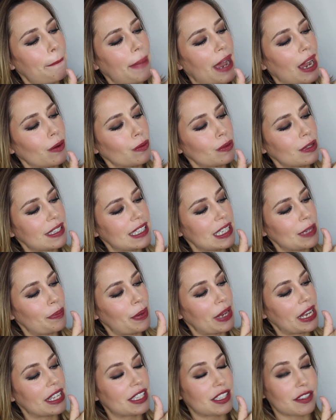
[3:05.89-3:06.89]
bouncy
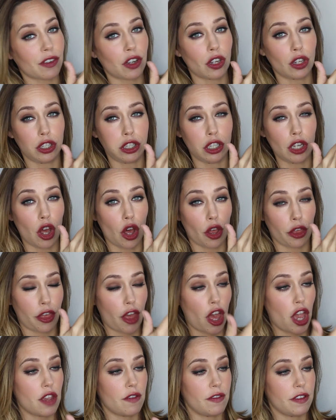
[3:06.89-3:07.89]
piece of cloth
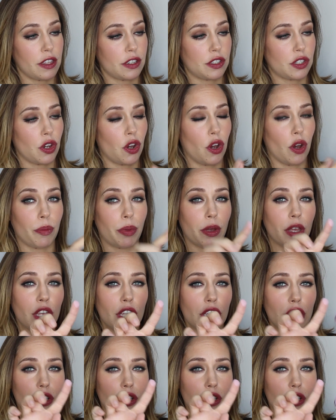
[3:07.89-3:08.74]
over the top.